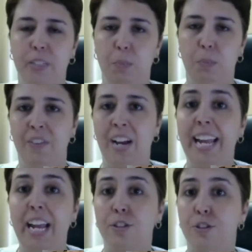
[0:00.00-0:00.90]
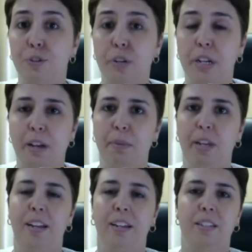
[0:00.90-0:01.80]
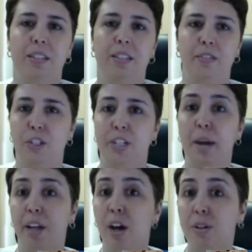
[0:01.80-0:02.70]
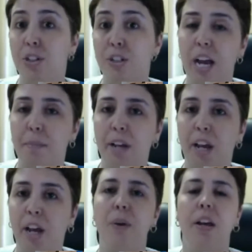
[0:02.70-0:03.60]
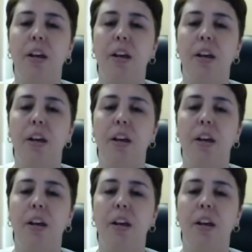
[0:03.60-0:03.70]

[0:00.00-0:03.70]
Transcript: provide cancer treatment, because if it's your time to go, it's your time to go.